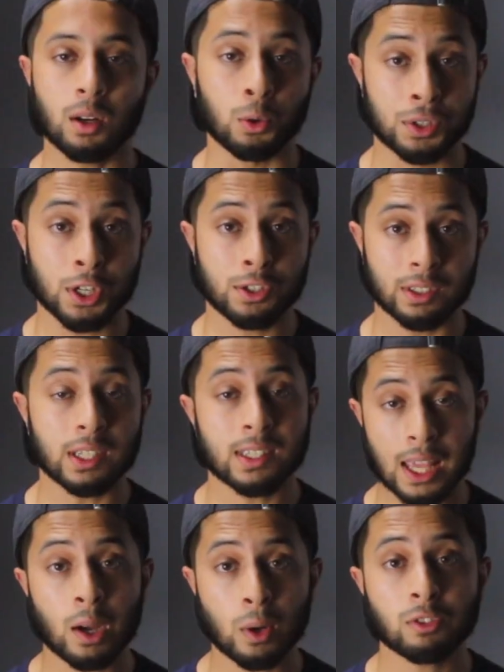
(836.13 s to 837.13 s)
No, seriously,
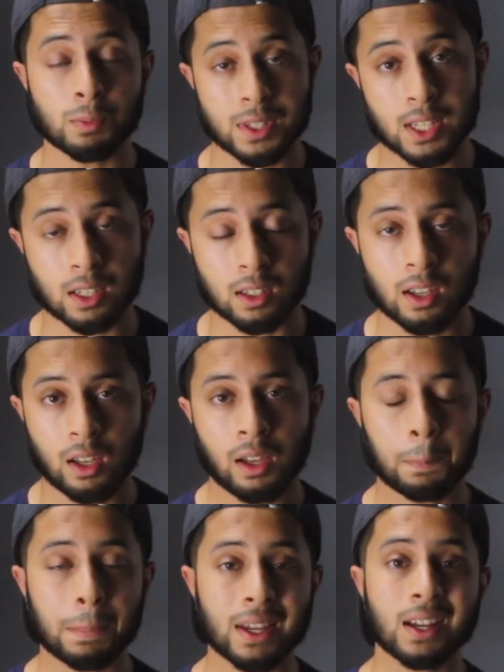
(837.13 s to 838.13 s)
stay away from sin.
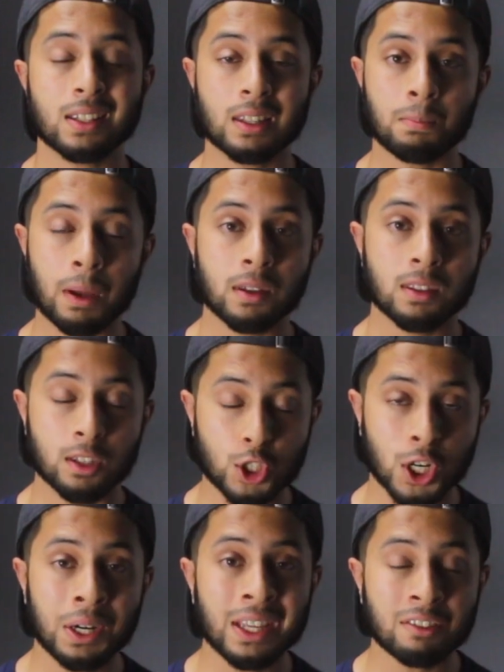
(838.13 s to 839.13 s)
Because the
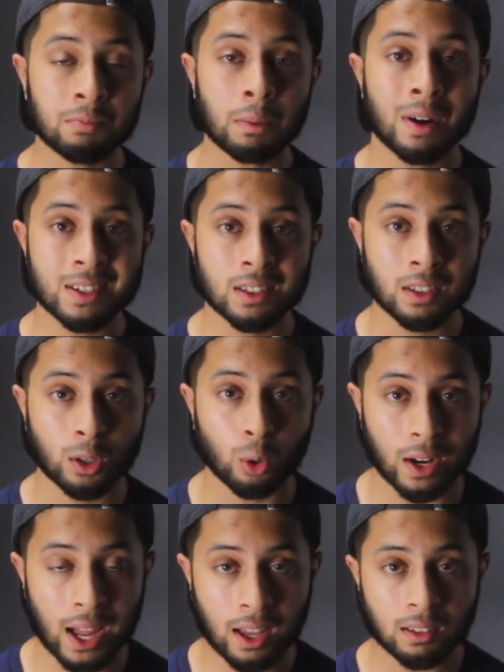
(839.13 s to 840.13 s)
journey of memorizing the
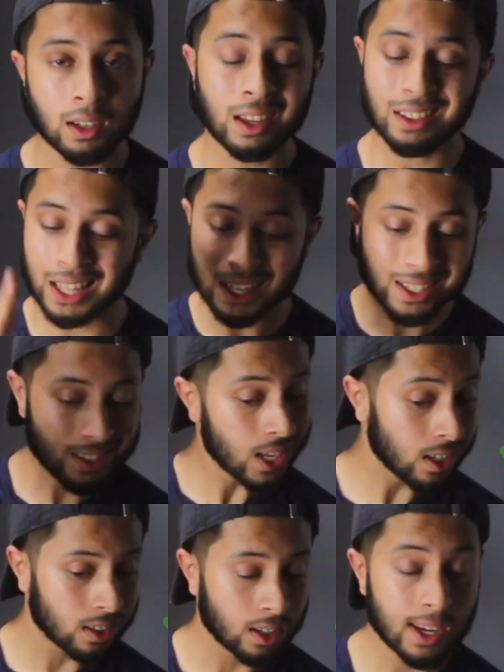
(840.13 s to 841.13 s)
Quran, like I
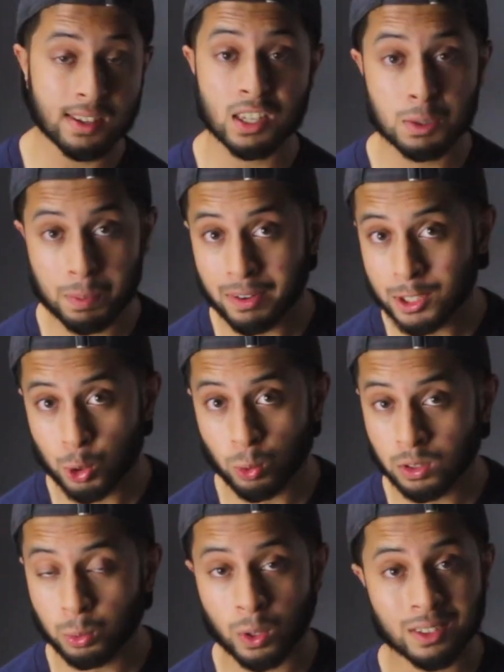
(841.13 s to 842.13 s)
said, is a
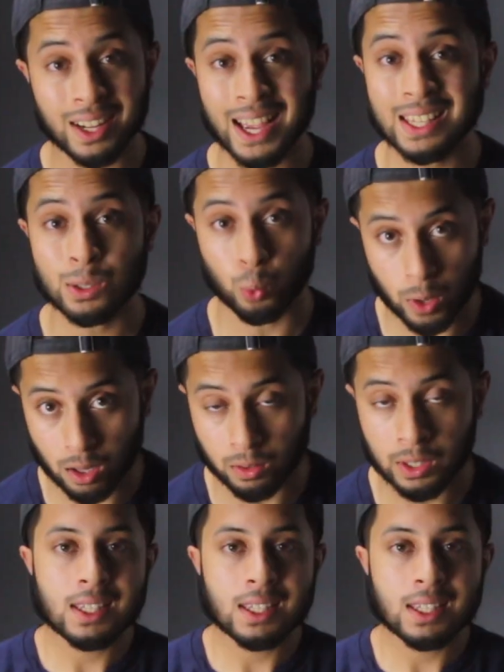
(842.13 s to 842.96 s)
spiritual one as well.